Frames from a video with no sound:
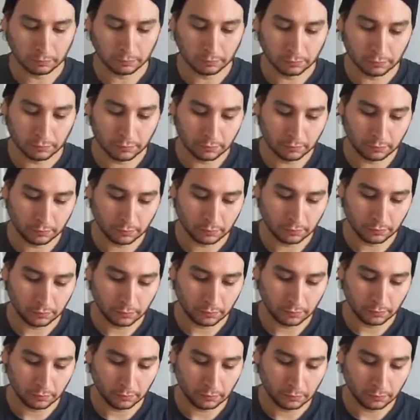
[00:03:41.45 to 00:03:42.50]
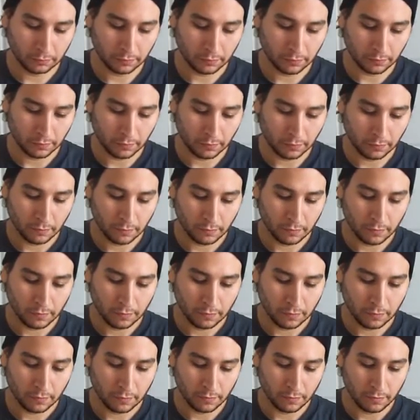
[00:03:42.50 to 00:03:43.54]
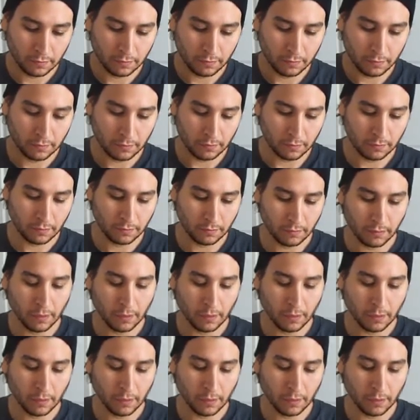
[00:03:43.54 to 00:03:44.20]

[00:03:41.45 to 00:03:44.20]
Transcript: (silence)